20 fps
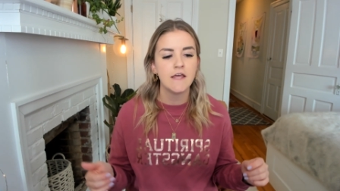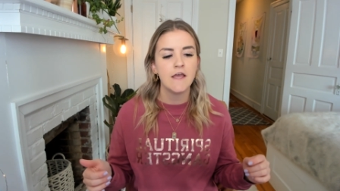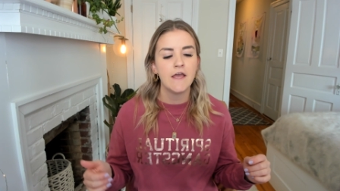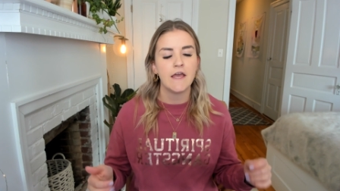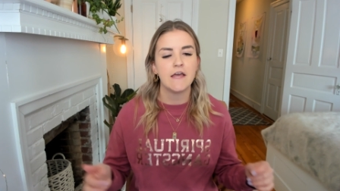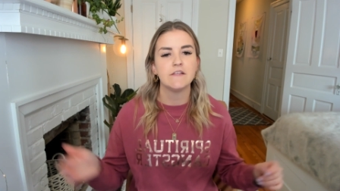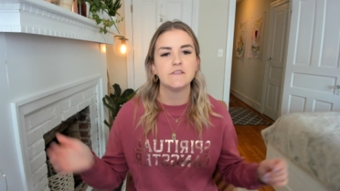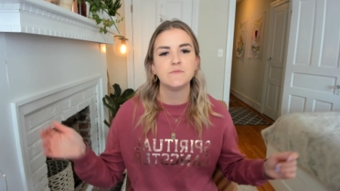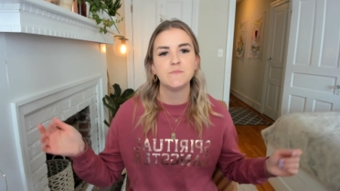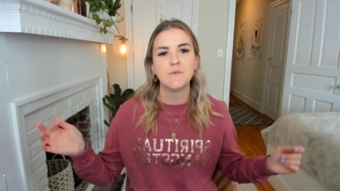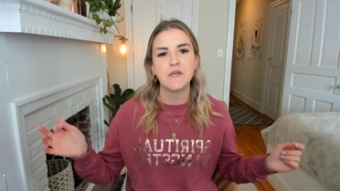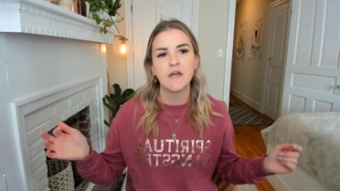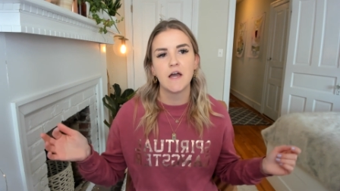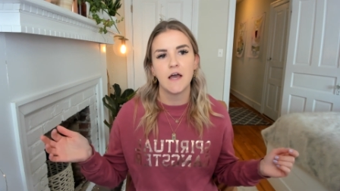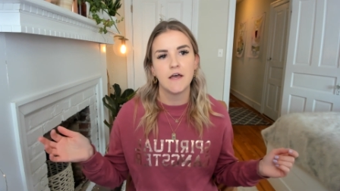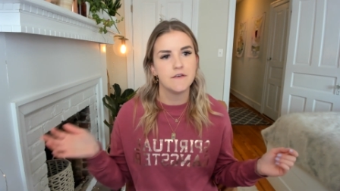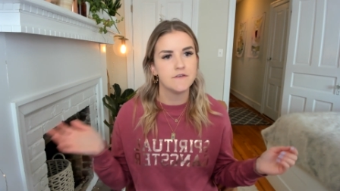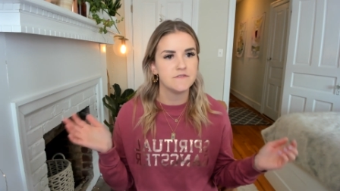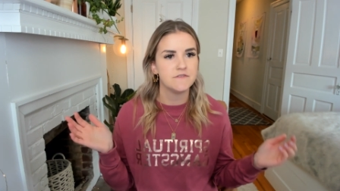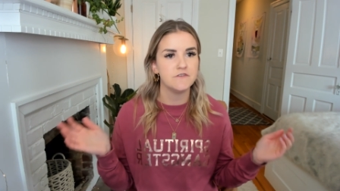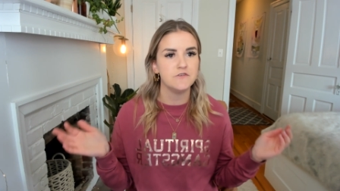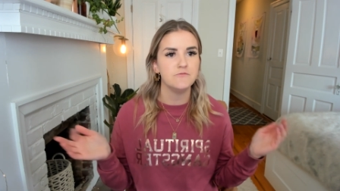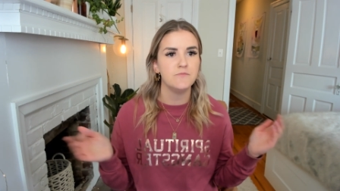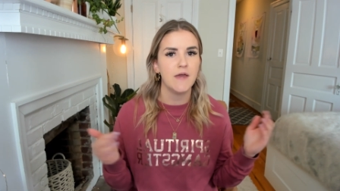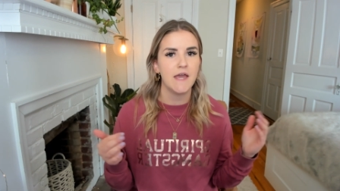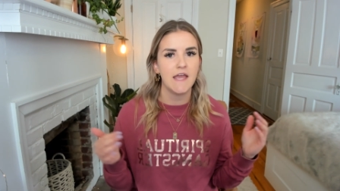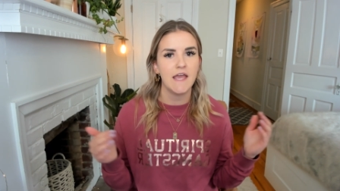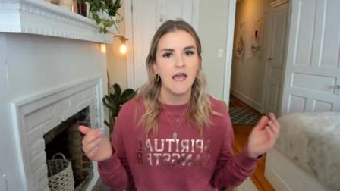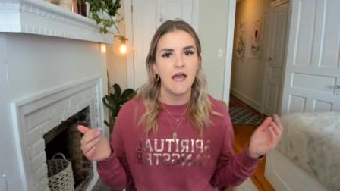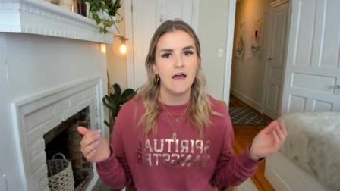it's because you
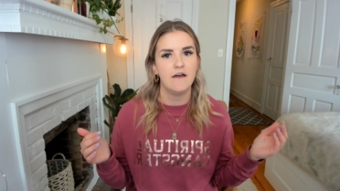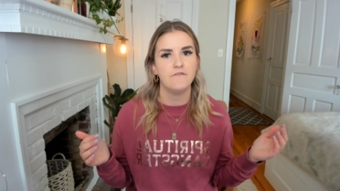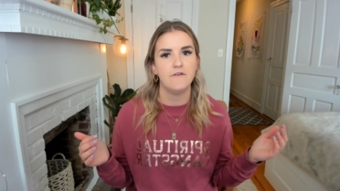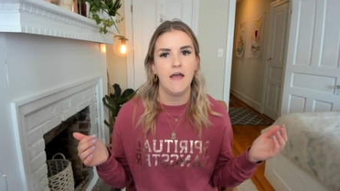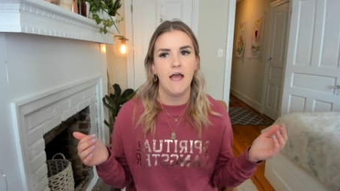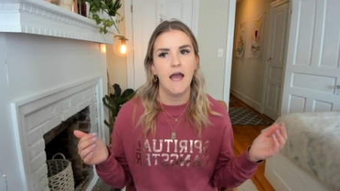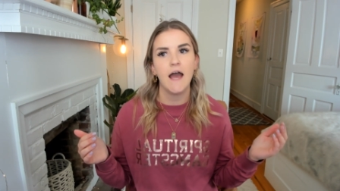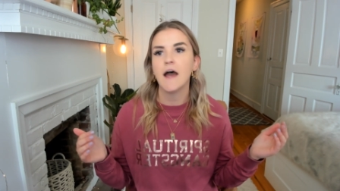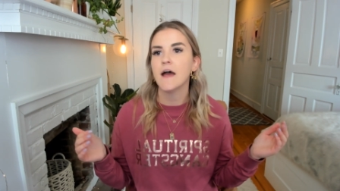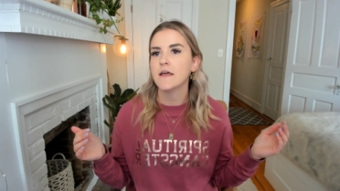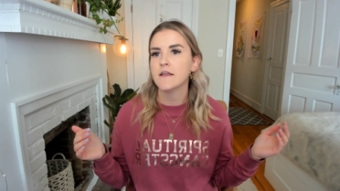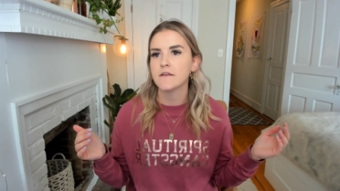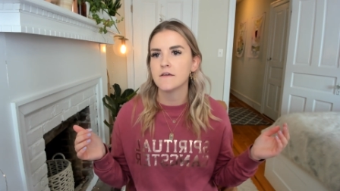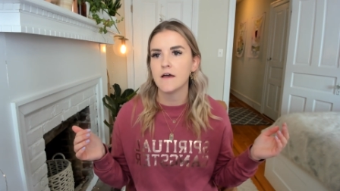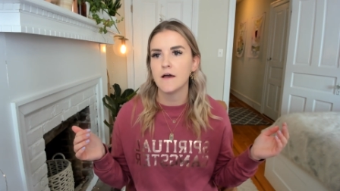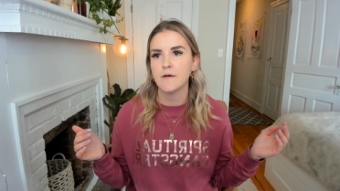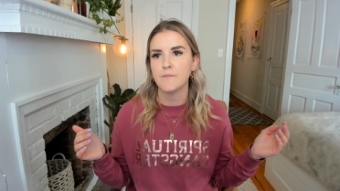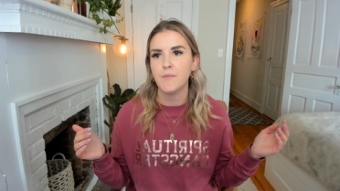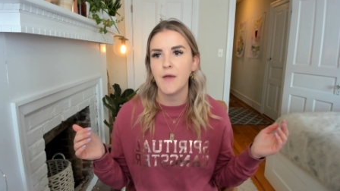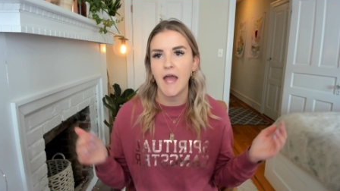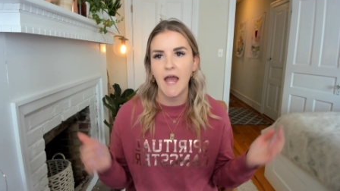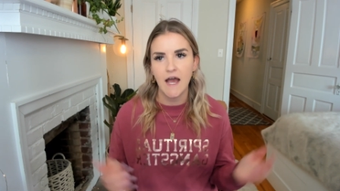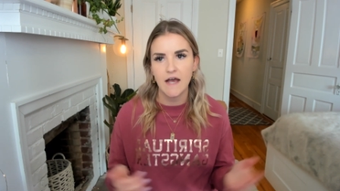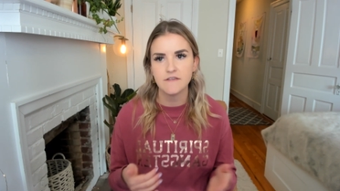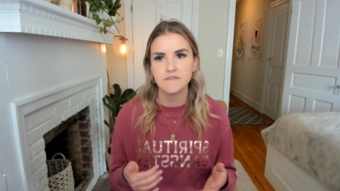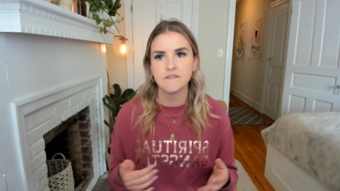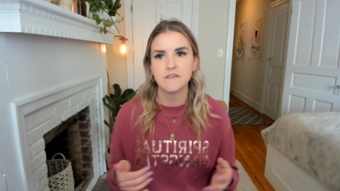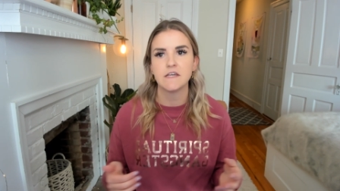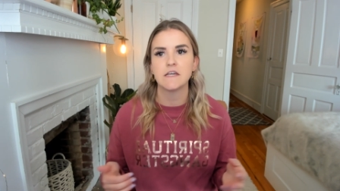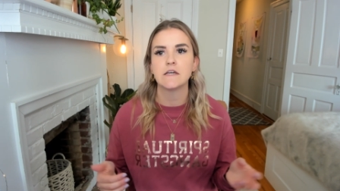may have had a
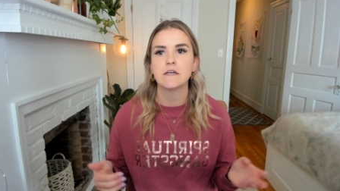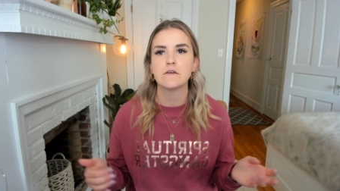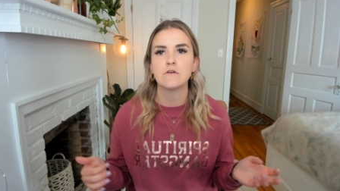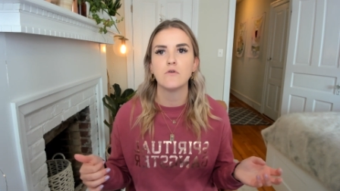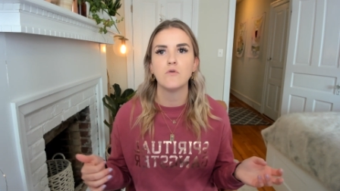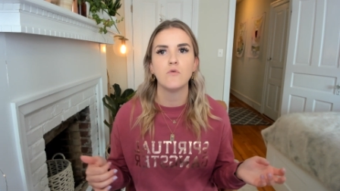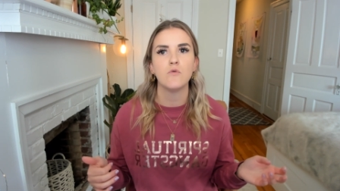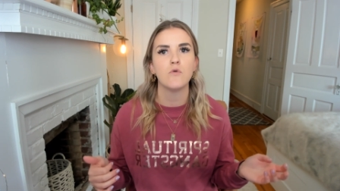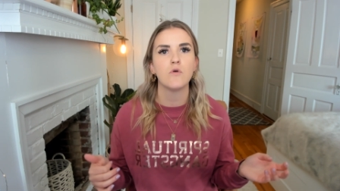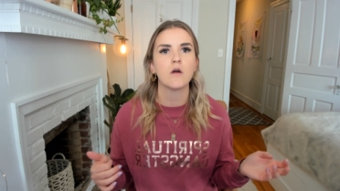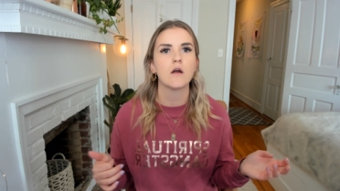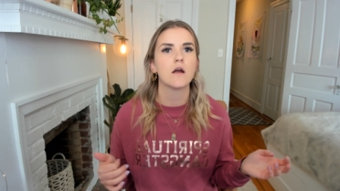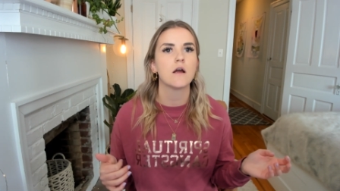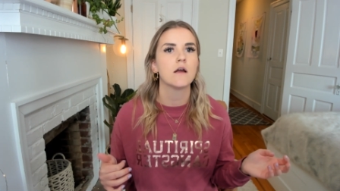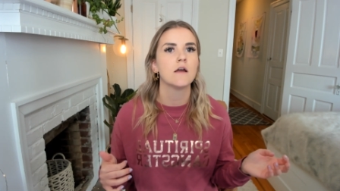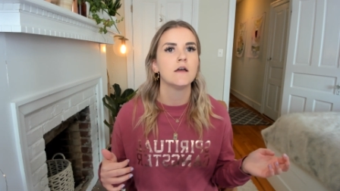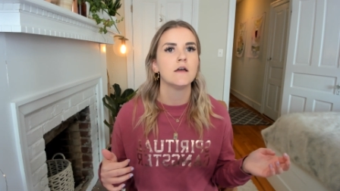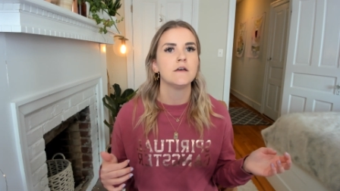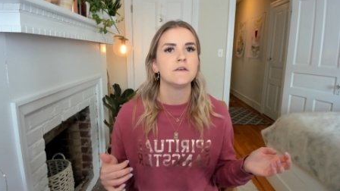passing or